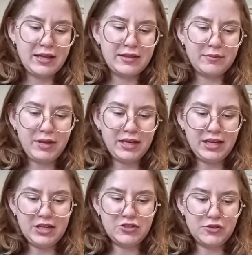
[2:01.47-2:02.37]
the main
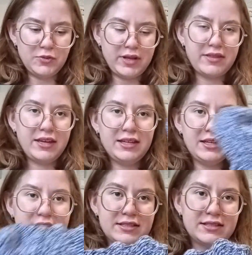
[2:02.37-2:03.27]
issue with it
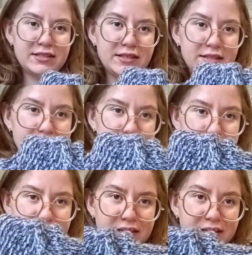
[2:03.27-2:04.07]
is this.